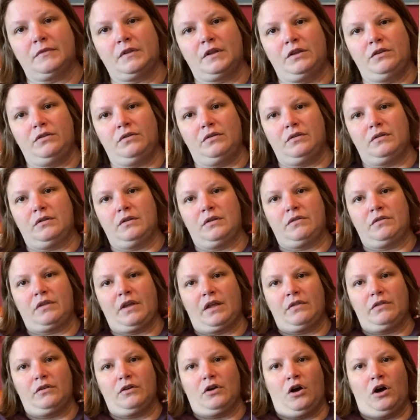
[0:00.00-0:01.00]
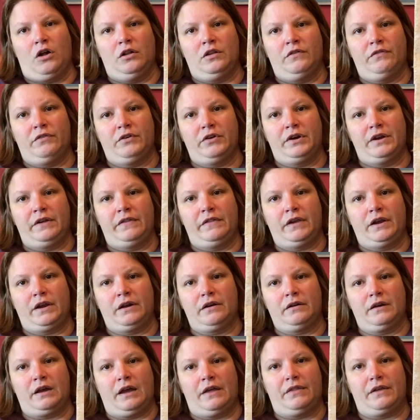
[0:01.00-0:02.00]
Is that all of her in
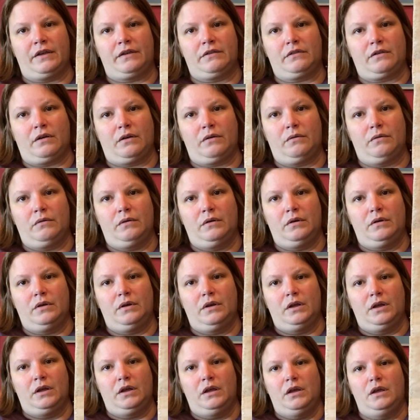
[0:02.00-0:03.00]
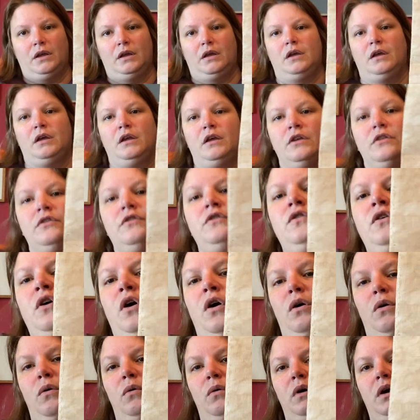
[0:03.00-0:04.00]
there? I think so.
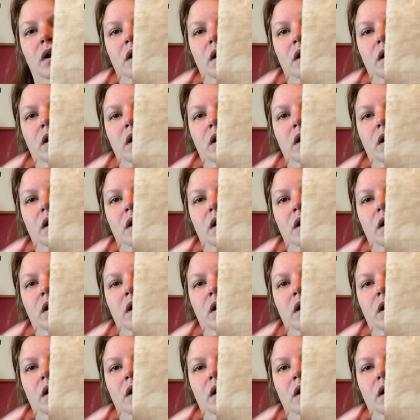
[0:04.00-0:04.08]
So